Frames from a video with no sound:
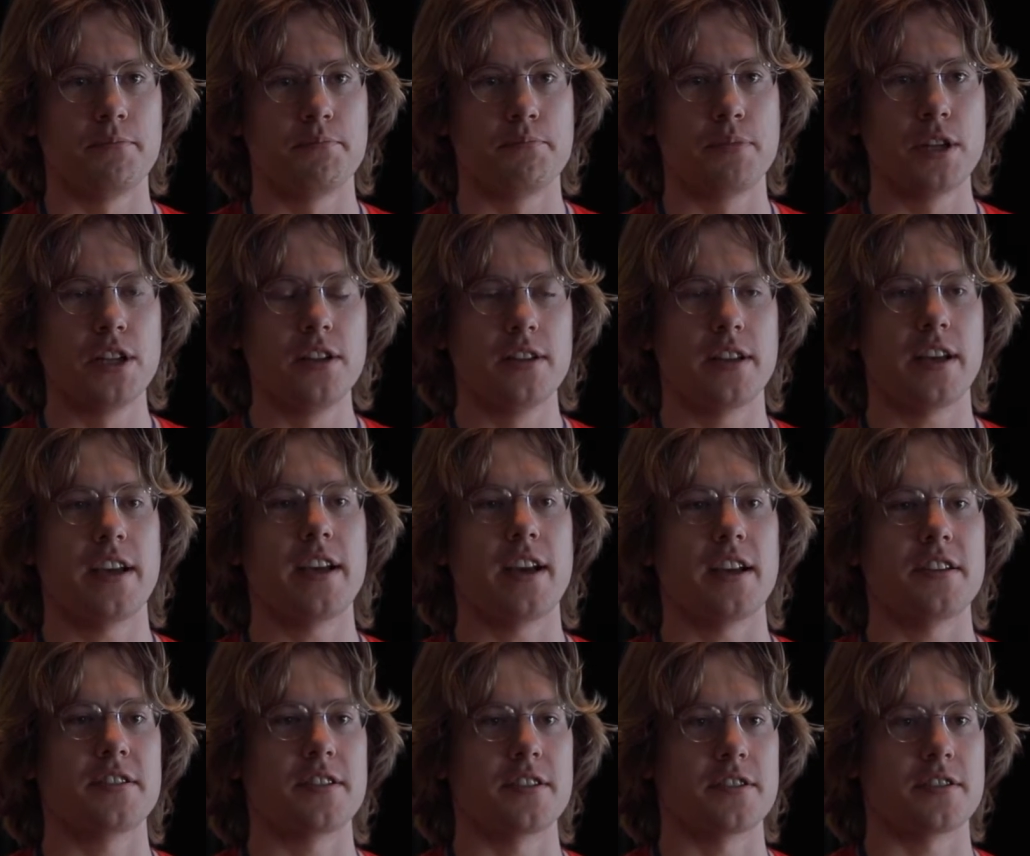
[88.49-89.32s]
build
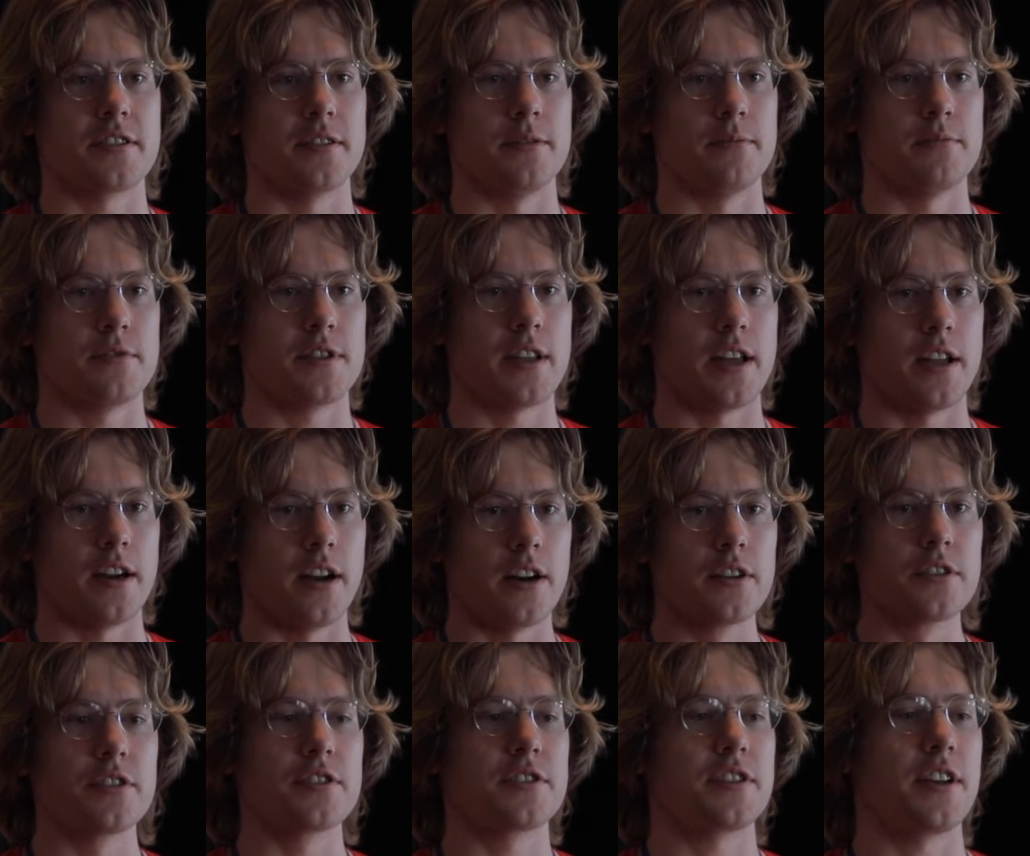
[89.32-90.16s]
AI systems that
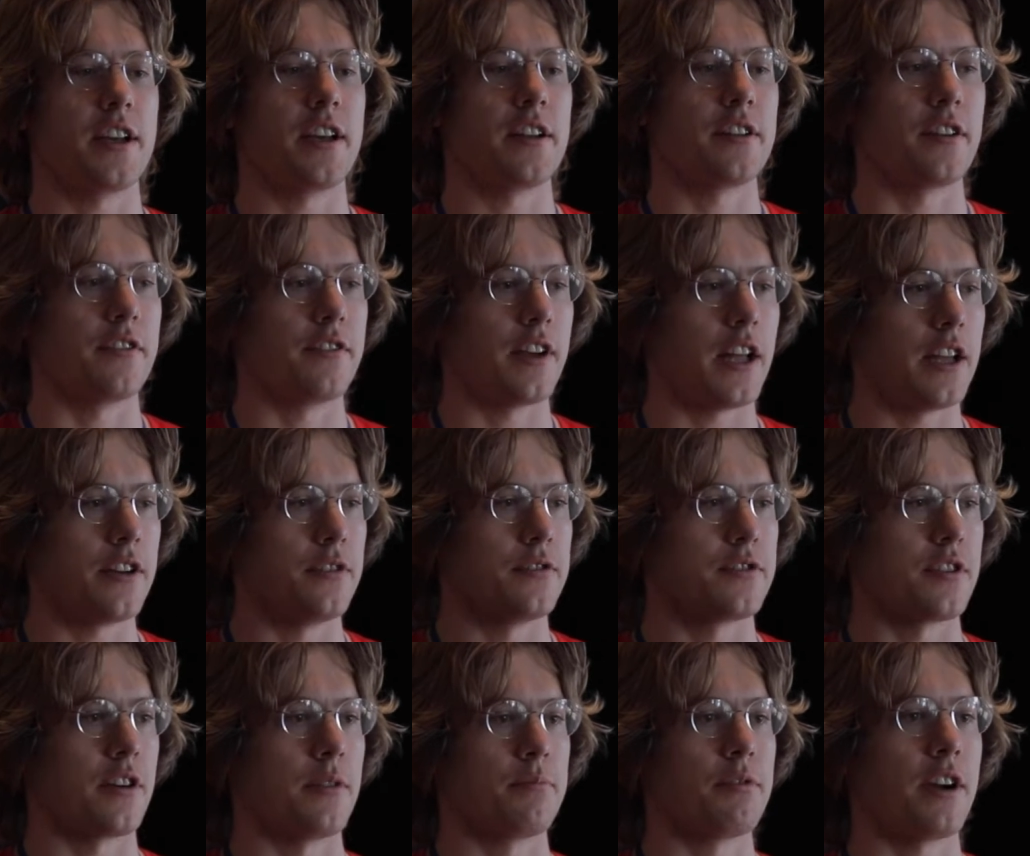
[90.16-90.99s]
understand our
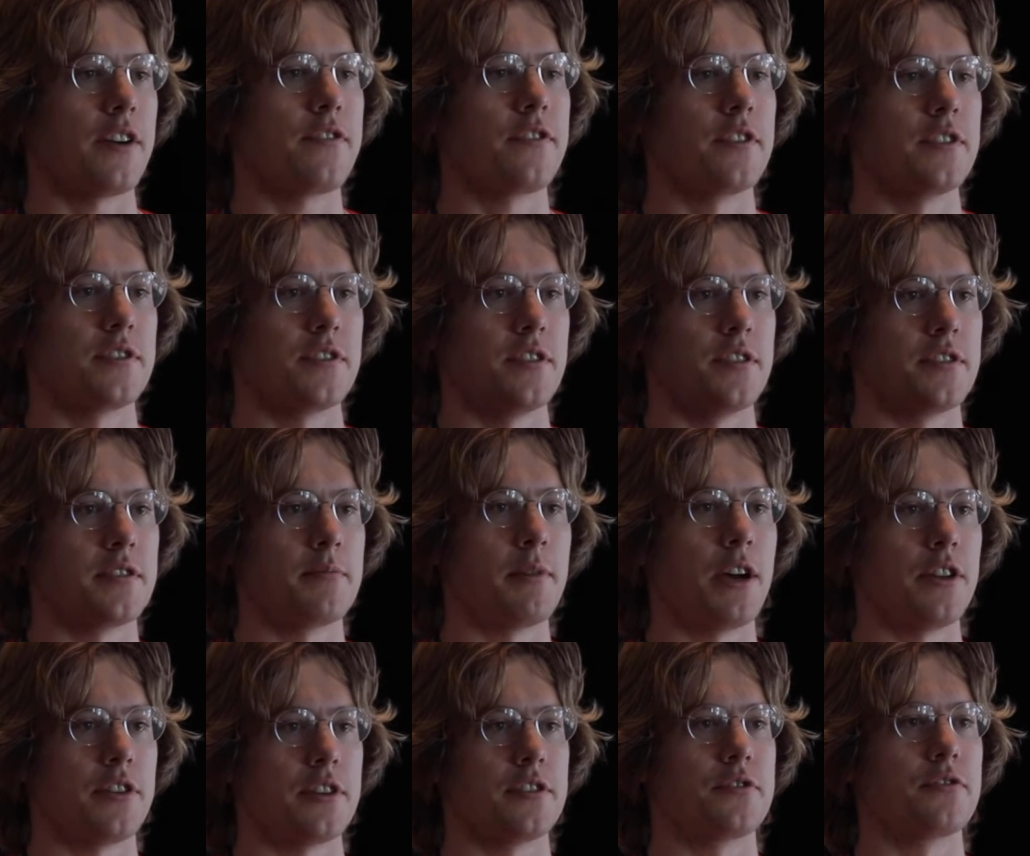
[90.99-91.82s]
values and our preferences
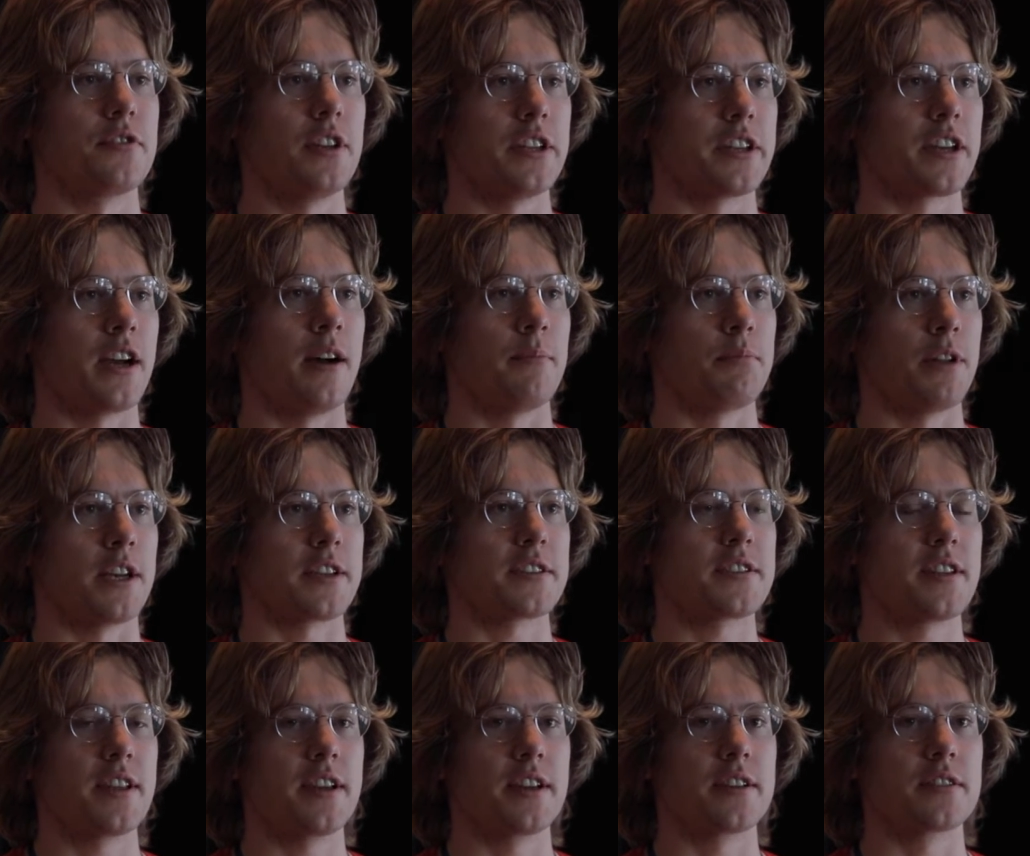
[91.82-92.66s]
about these really
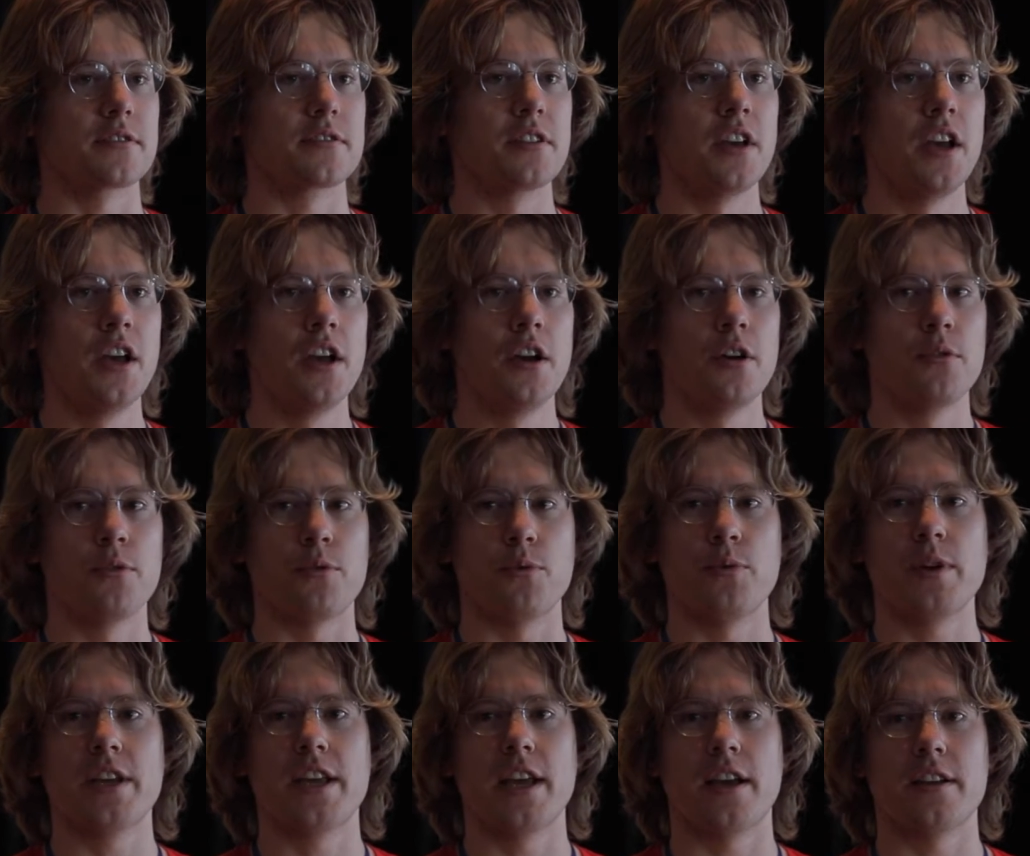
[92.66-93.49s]
complex things
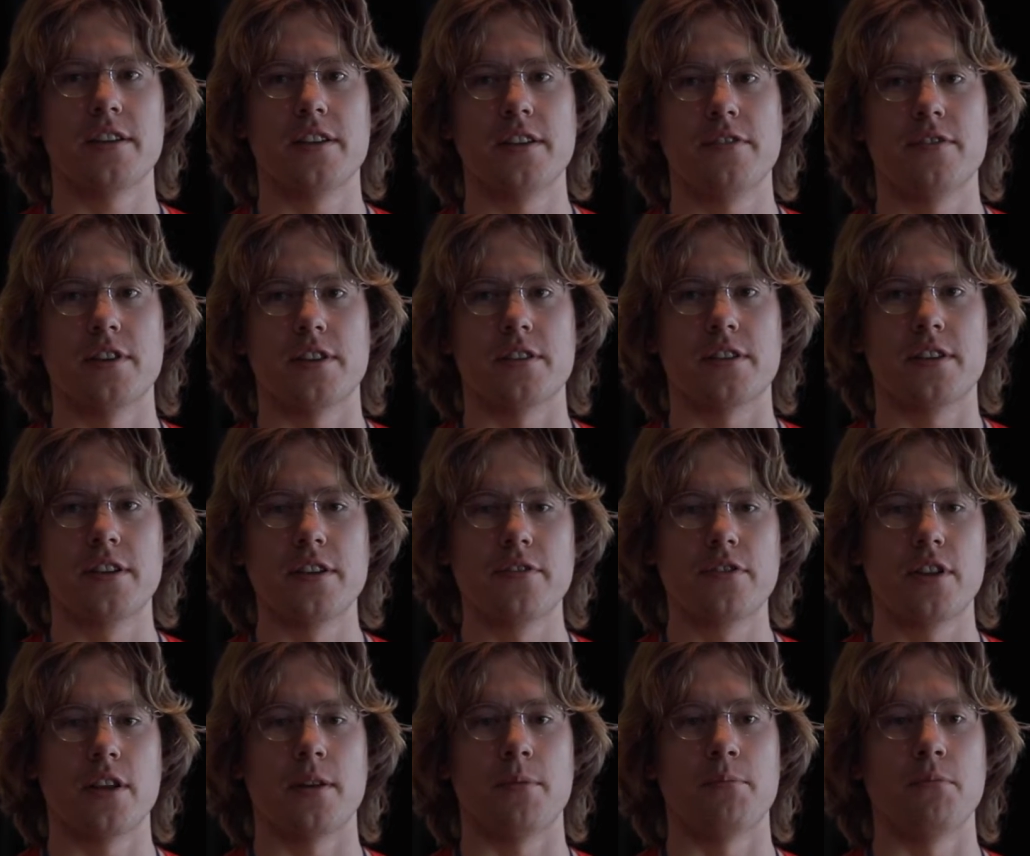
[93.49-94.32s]
when we can't even
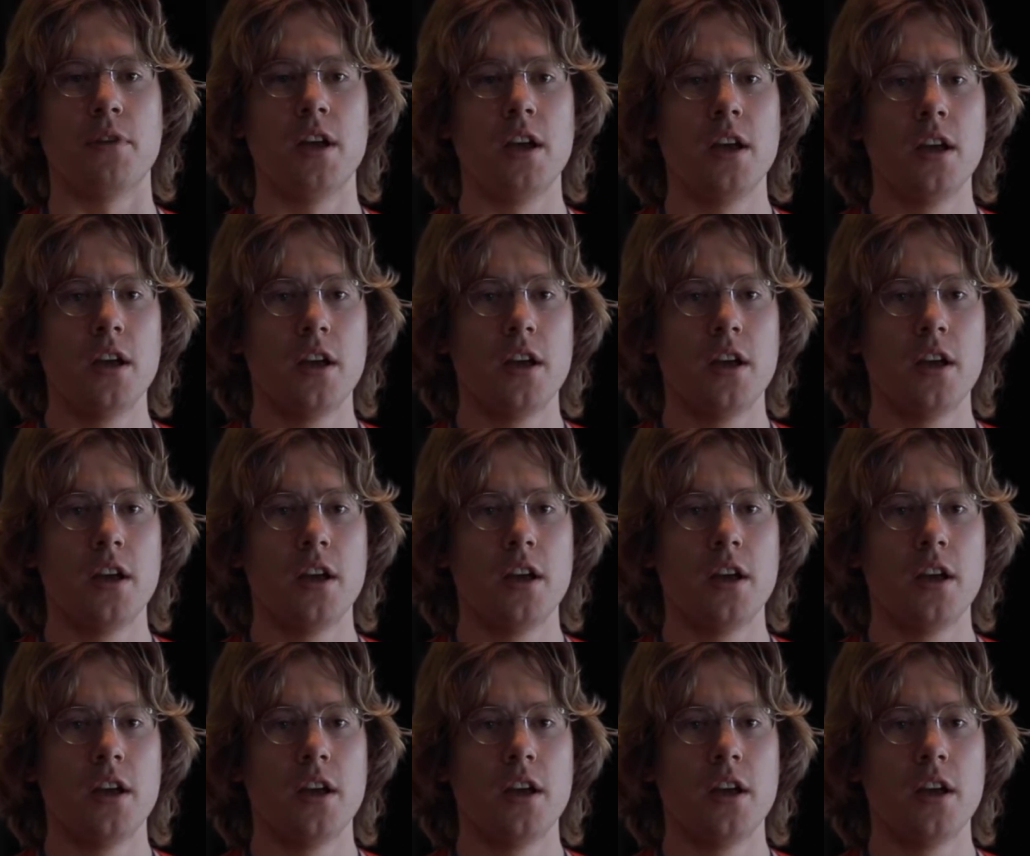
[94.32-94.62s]
give them